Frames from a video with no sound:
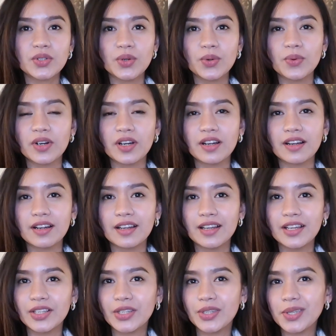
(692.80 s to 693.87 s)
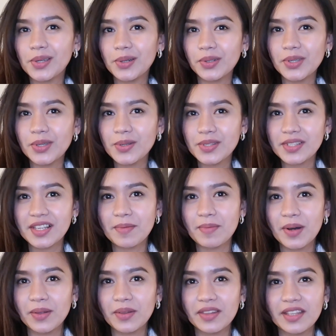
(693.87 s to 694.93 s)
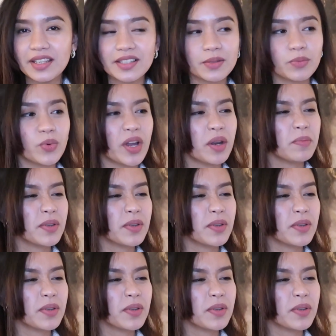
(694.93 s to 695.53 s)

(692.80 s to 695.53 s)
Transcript: who were curious about this brand,